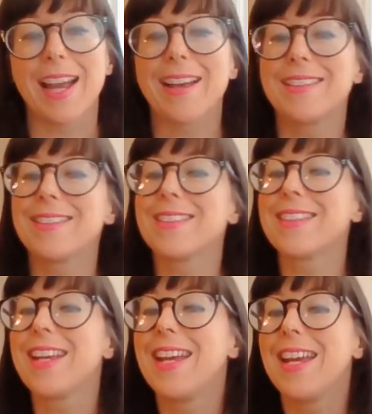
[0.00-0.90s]
and
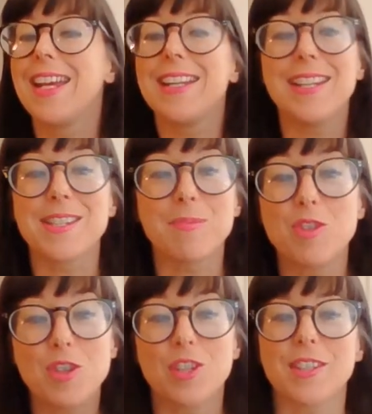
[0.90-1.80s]
he needs some
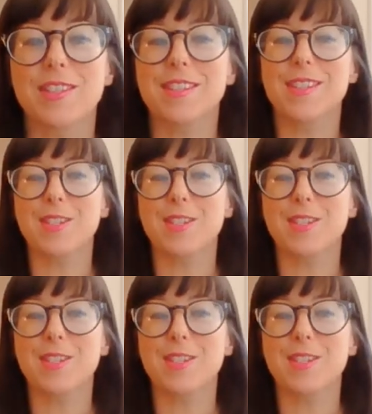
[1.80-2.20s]
students.